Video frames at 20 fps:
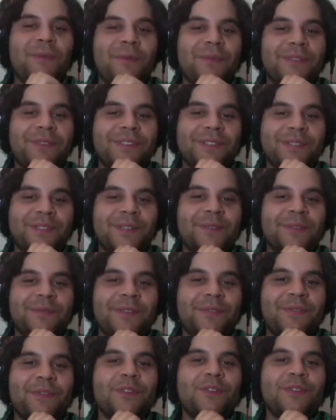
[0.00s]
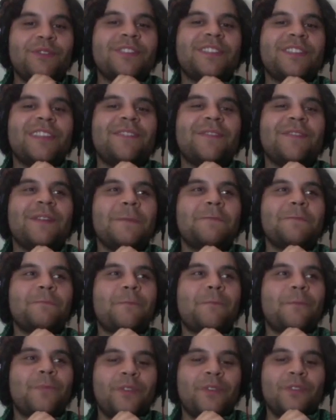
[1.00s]
moments they'll still make fun you could save
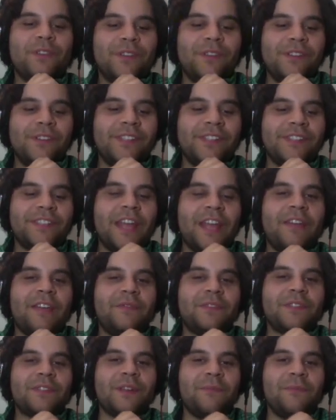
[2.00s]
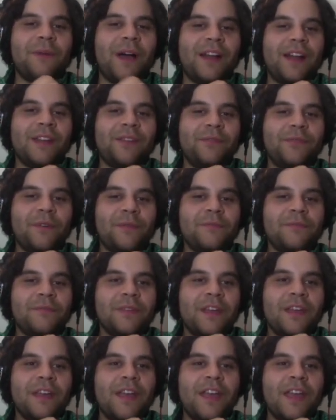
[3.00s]
you could literally save somebody from
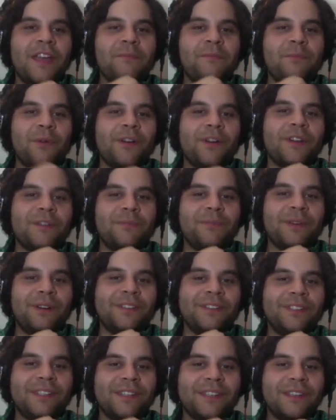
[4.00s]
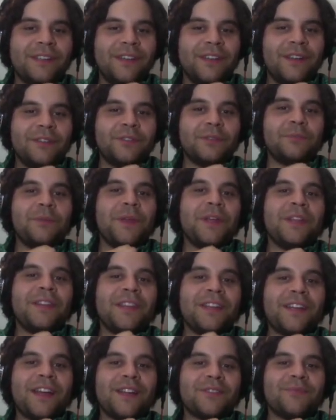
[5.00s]
a burning building it's like, man,
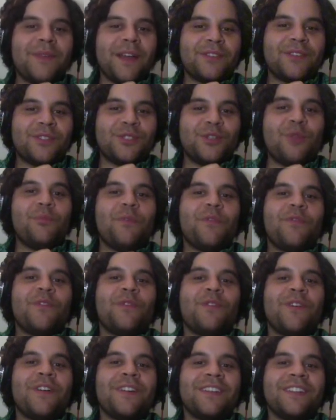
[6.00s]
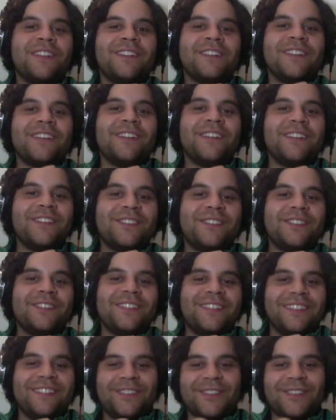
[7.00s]
that guy's mad stupid for running in there. He should,